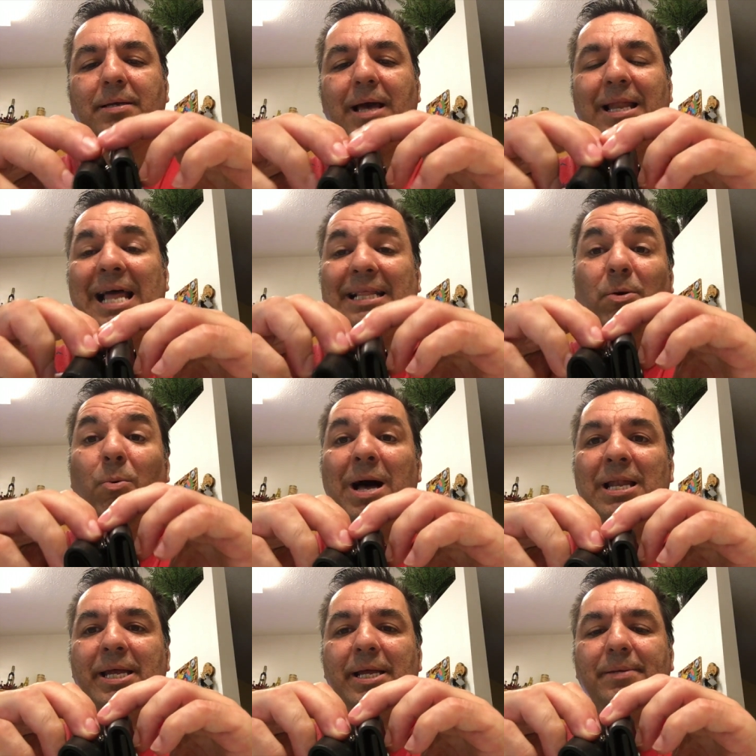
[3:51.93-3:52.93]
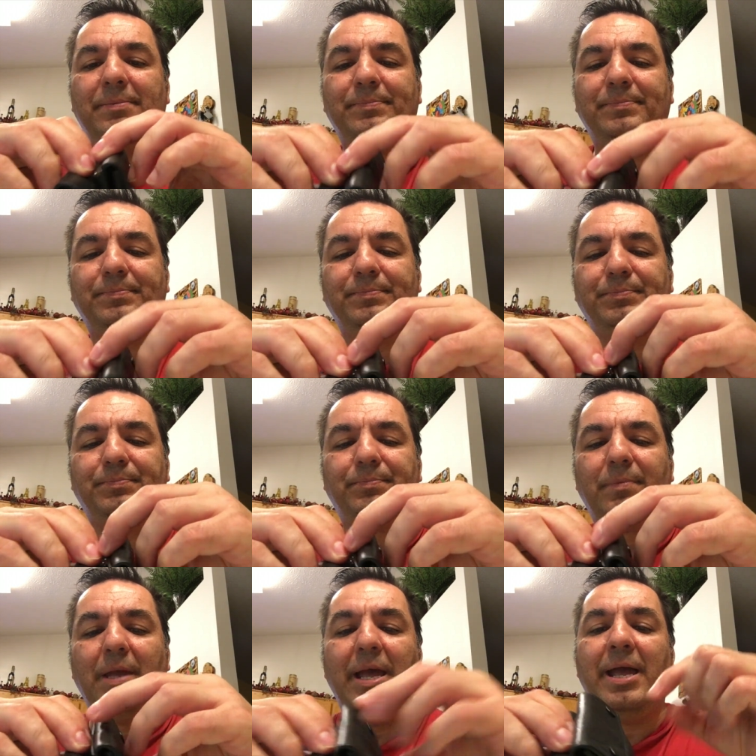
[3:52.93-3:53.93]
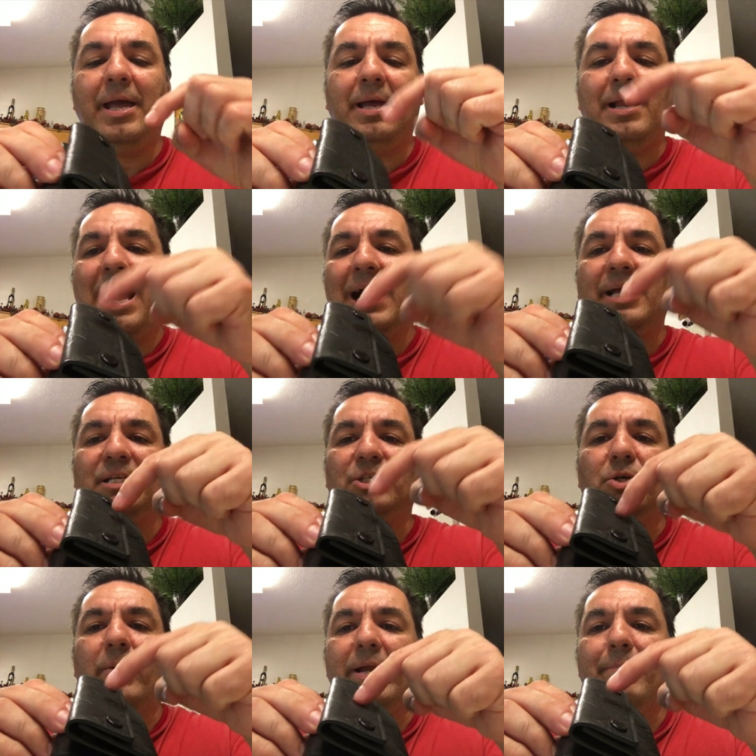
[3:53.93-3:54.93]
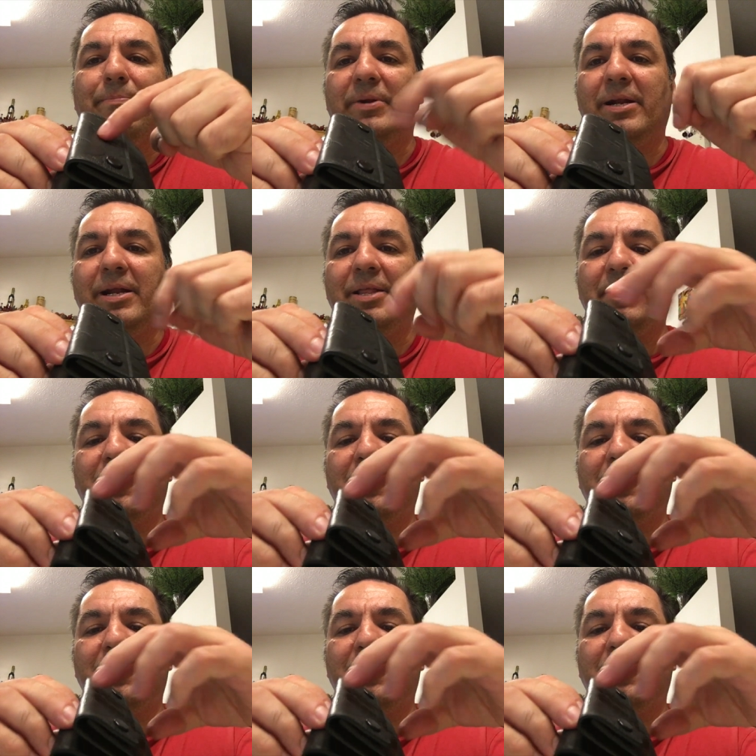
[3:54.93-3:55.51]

I like the wallet, and I can just go ahead and put it in